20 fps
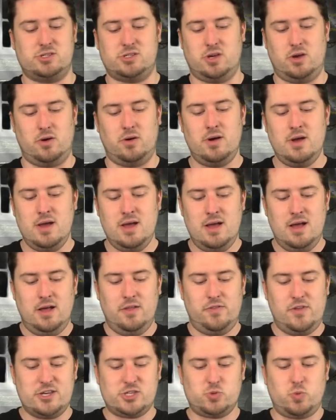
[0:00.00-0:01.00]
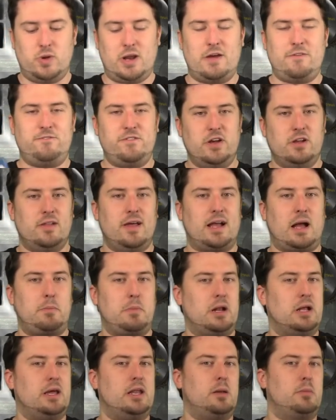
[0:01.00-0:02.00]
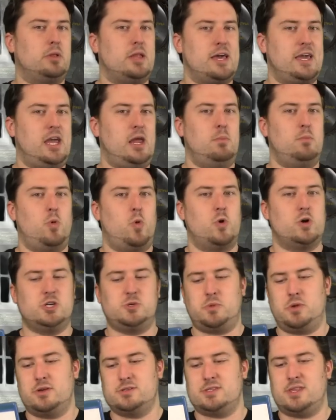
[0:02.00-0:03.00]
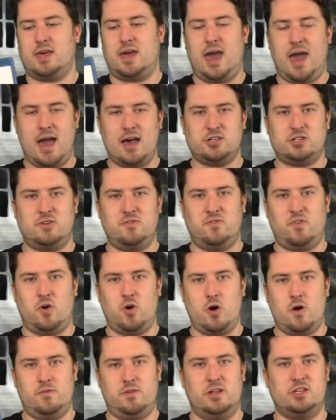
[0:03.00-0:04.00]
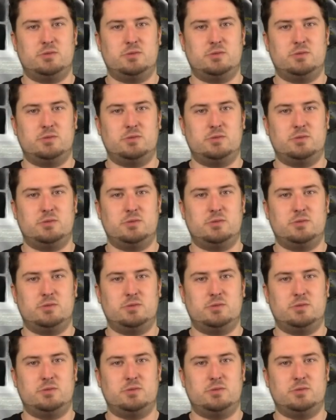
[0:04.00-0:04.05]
So this one, I feel like I'm going to end up liking more just because of the cast involved.